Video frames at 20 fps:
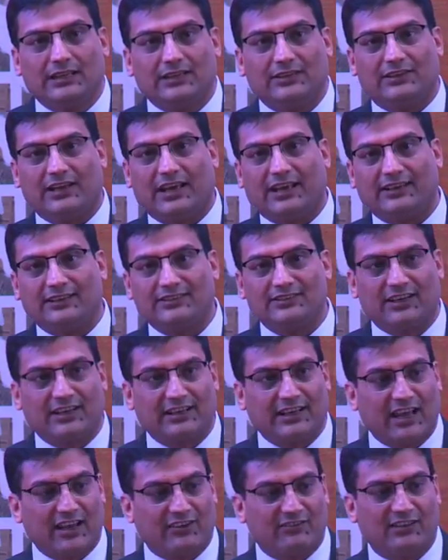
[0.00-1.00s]
terrorist
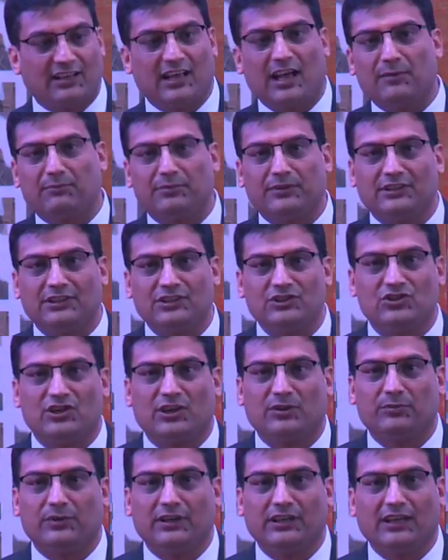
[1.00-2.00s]
attack will happen in
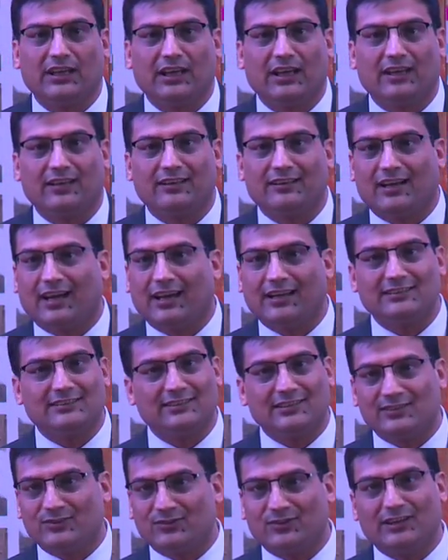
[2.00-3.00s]
Germany, and
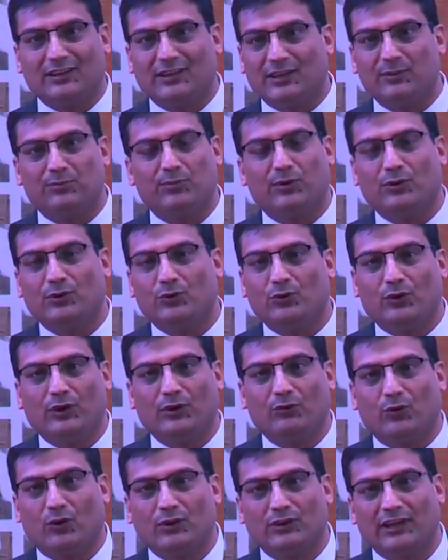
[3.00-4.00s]
ISIS will keep on
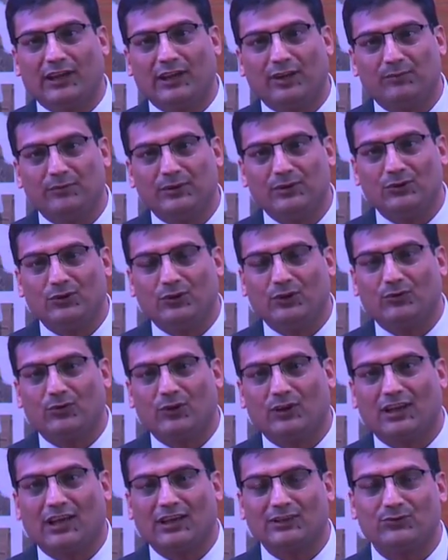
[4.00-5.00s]
doing what they have been doing
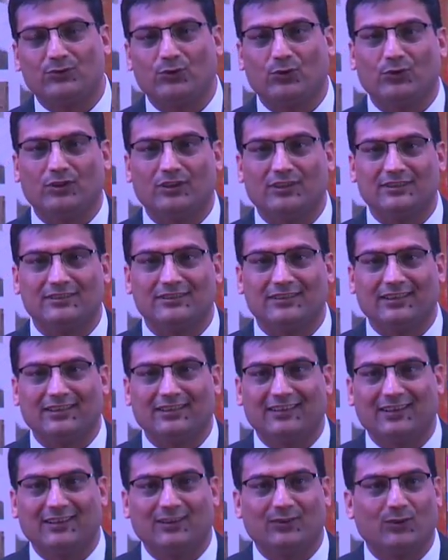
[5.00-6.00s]
for last few years
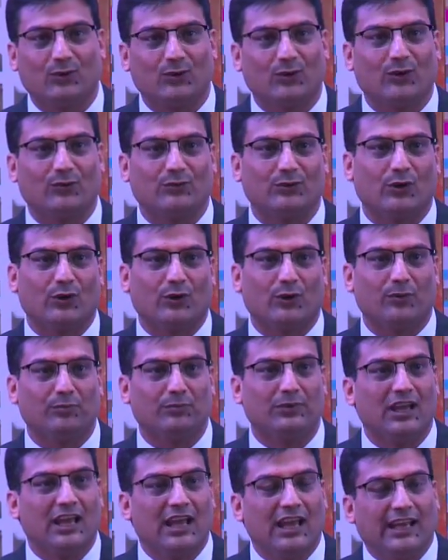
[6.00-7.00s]
in whole of
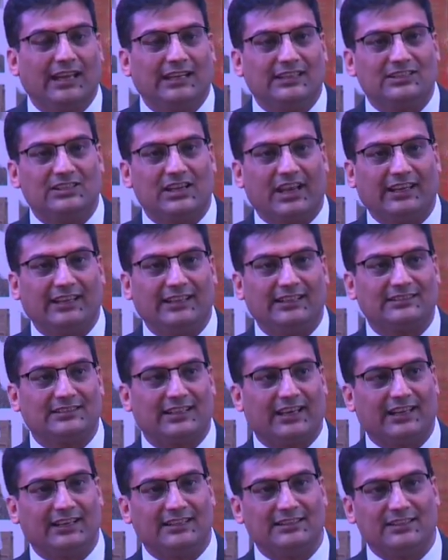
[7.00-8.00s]
Europe, Chinese
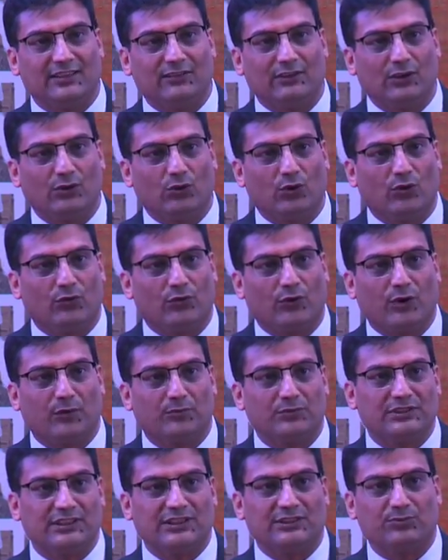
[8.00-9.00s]
currency will go
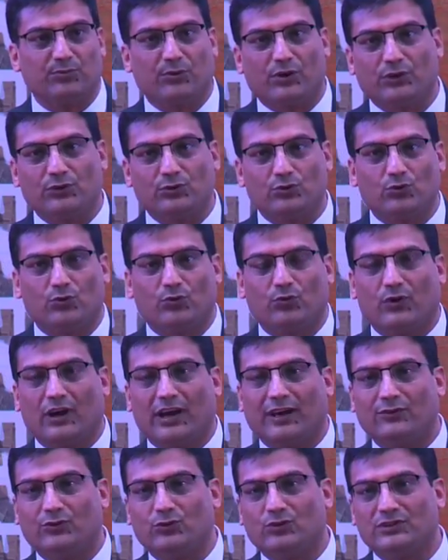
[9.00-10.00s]
from
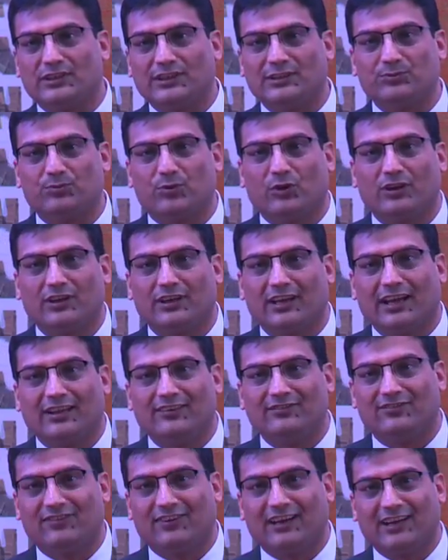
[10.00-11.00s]
6.25 to
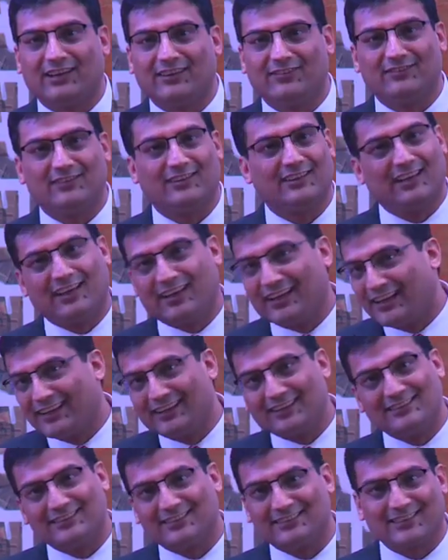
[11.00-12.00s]
6.95, and I
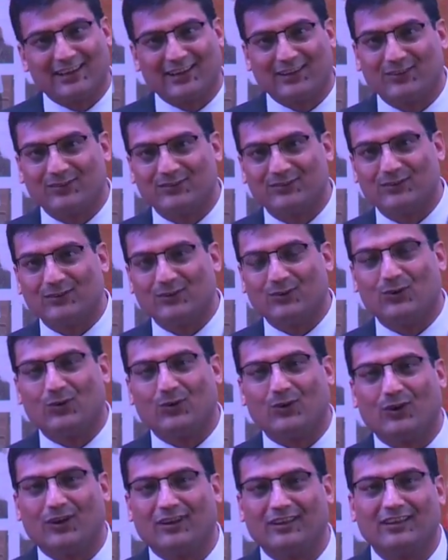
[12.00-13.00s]
can just kind of
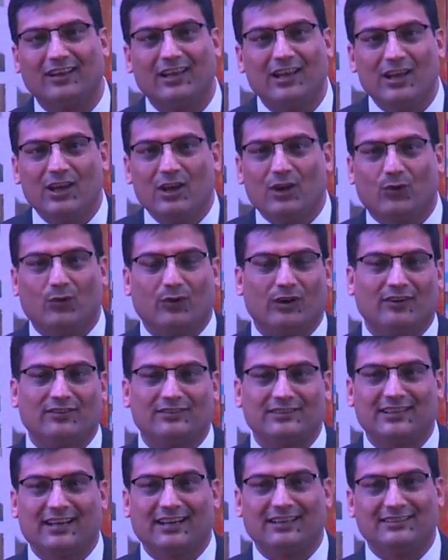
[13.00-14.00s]
go on. You would have
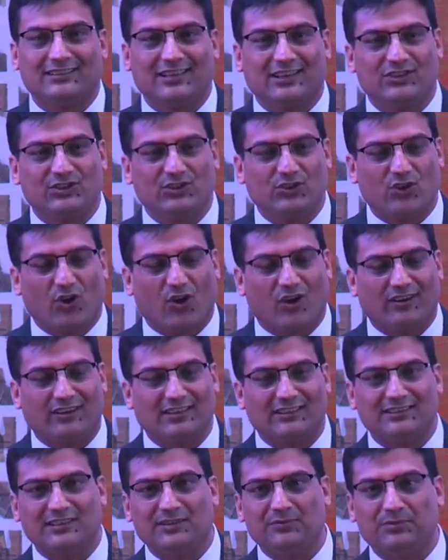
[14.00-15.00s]
said just short
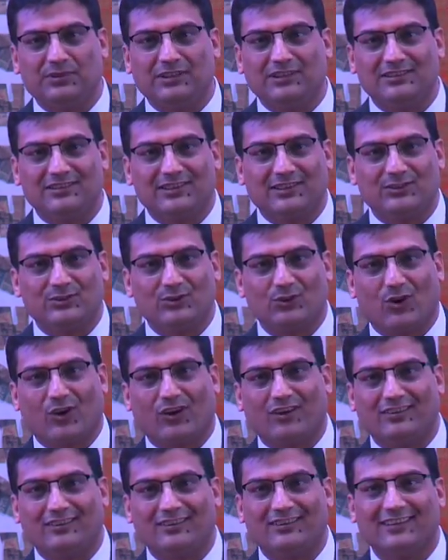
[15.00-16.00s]
S&P, just
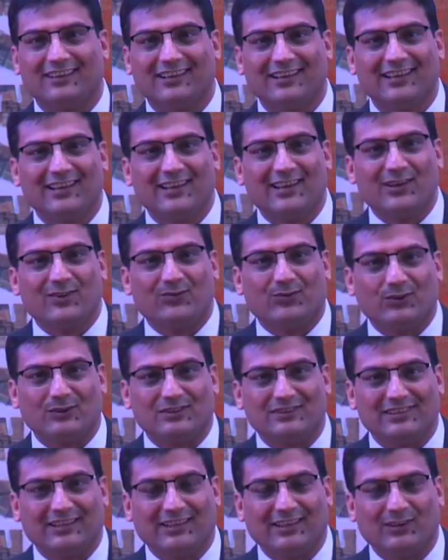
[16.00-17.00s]
short
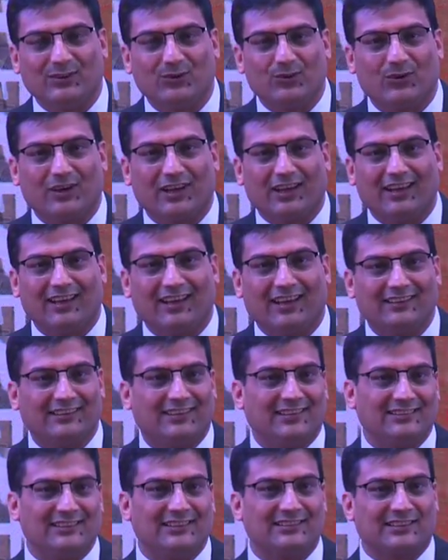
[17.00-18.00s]
FTSE UK, and
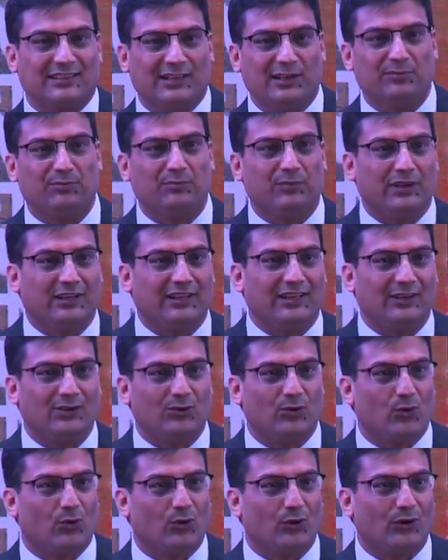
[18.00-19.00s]
then just keep money in
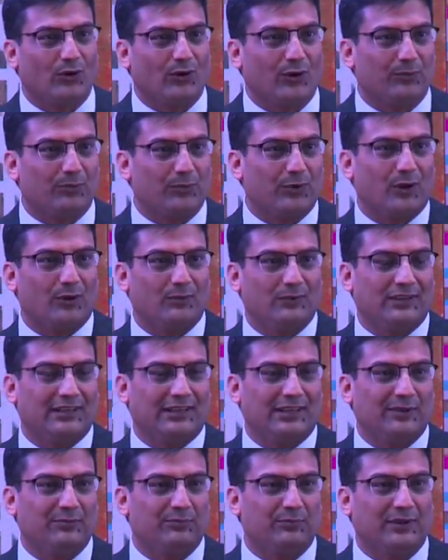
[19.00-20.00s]
gold or probably
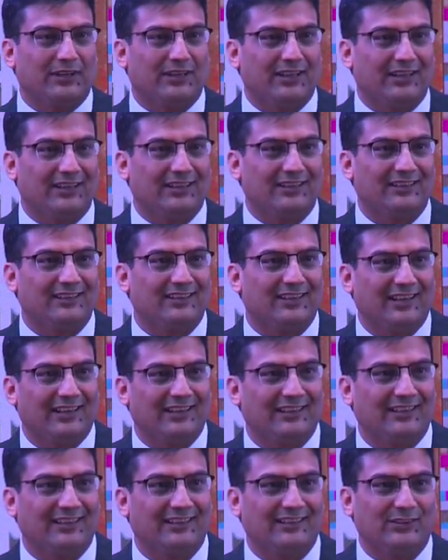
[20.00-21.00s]
keep money
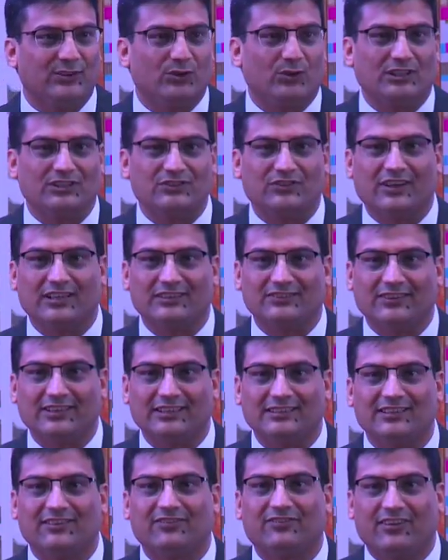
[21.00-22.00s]
in US
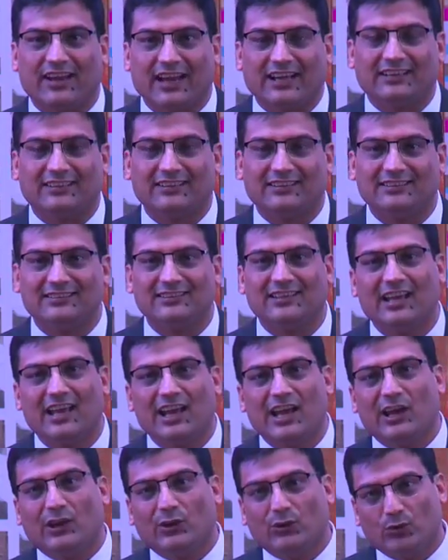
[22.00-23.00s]
Treasuries. The fact is,
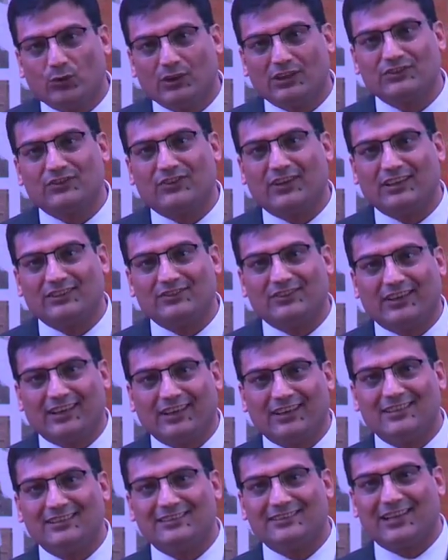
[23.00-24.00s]
US
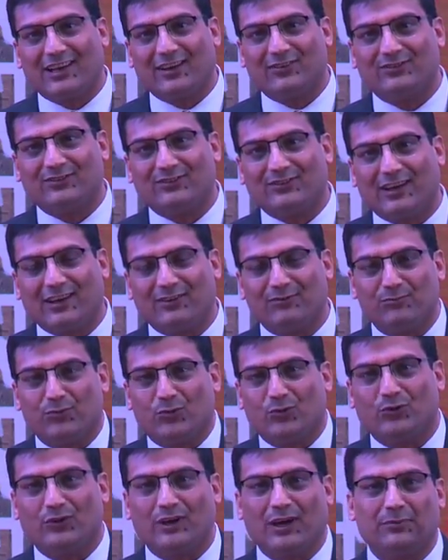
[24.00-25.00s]
Treasury yields have
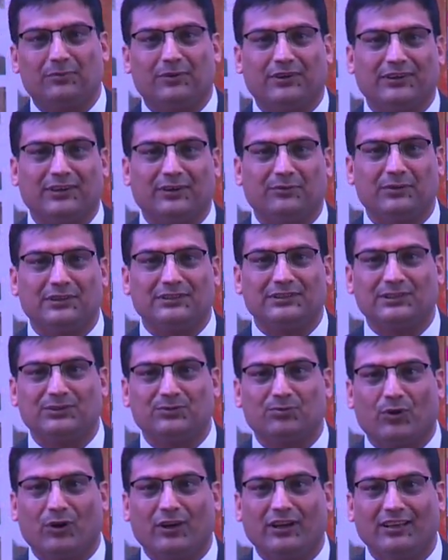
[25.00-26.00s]
moved up 100
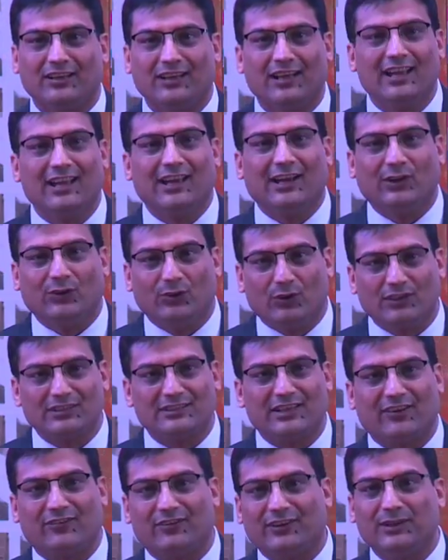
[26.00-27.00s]
basis points.
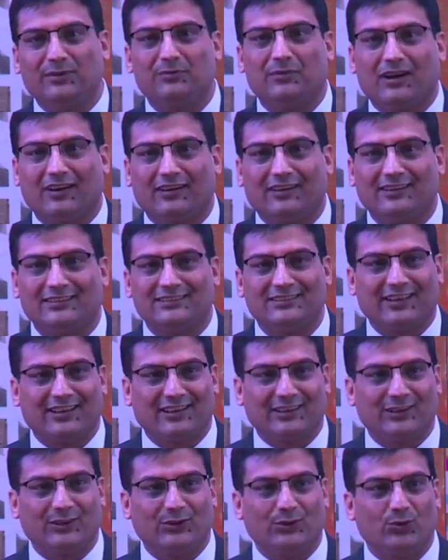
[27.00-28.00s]
US equity markets are
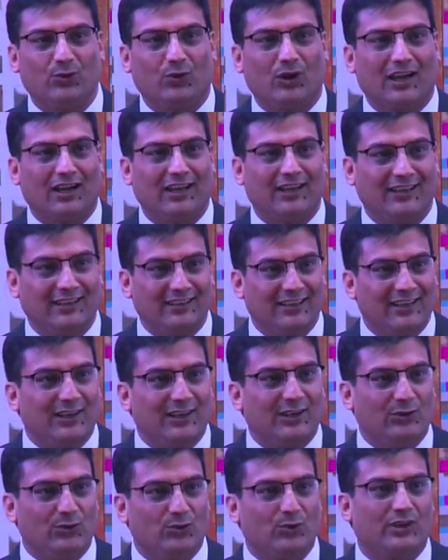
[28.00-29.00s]
at a new high.
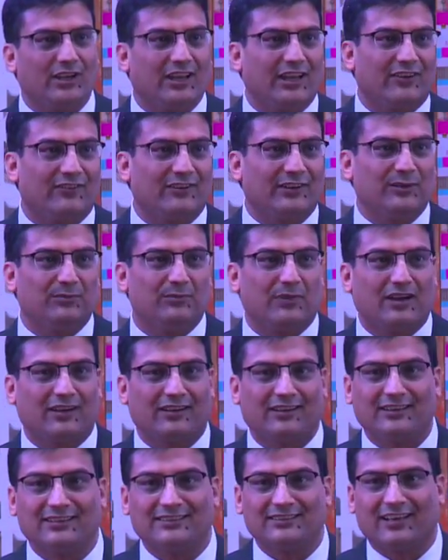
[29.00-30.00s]
UK equity
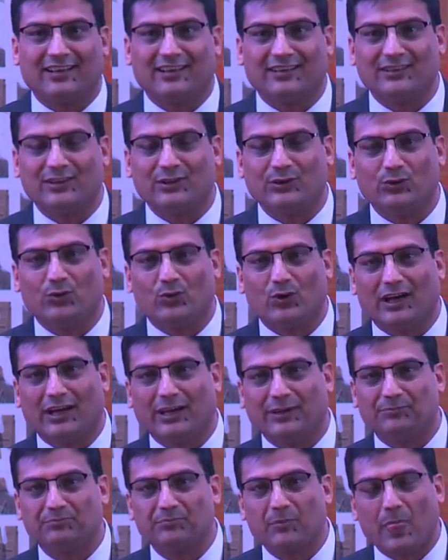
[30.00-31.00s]
markets are at a new
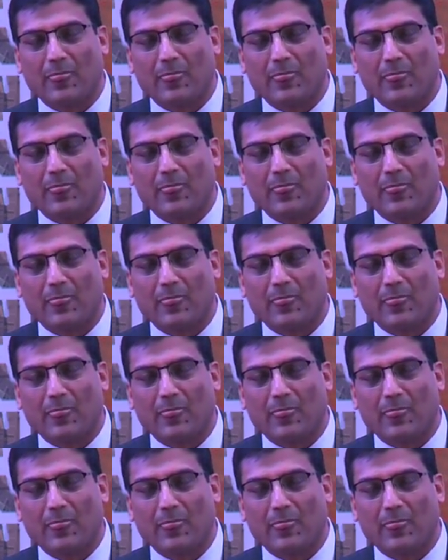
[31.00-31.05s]
high.